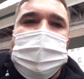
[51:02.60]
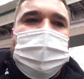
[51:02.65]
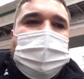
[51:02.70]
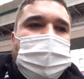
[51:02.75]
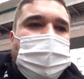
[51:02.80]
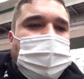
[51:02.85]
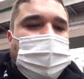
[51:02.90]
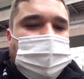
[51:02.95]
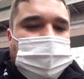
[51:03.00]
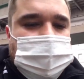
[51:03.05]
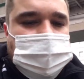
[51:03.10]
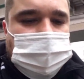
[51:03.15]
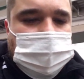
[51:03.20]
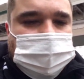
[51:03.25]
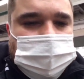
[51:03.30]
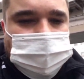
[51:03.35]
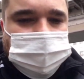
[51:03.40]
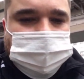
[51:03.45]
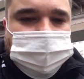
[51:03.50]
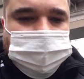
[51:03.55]

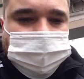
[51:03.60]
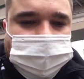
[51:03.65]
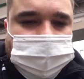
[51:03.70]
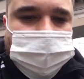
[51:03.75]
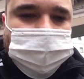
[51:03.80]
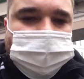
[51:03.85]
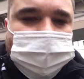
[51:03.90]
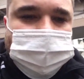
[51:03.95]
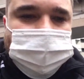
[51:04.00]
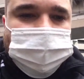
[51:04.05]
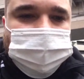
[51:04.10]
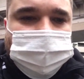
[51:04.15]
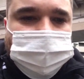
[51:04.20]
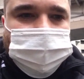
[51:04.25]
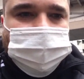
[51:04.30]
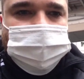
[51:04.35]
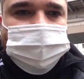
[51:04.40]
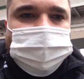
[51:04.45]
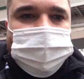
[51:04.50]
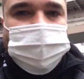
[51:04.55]
And
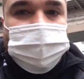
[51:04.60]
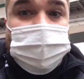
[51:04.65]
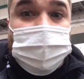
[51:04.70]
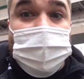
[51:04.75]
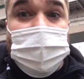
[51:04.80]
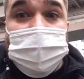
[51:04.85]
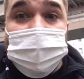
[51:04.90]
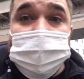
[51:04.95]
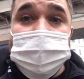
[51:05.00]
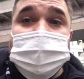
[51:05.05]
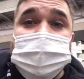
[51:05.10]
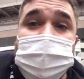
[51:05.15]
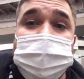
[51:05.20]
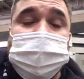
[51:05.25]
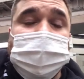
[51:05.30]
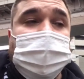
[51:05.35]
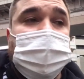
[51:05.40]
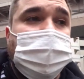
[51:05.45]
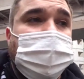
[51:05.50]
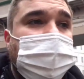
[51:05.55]
yeah, it was
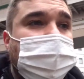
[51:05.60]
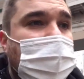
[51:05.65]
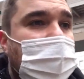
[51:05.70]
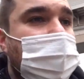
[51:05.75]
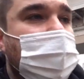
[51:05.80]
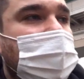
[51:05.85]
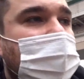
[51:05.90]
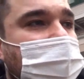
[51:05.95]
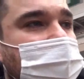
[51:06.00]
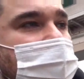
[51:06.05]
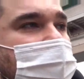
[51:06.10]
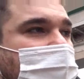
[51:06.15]
definitely a ramen heavy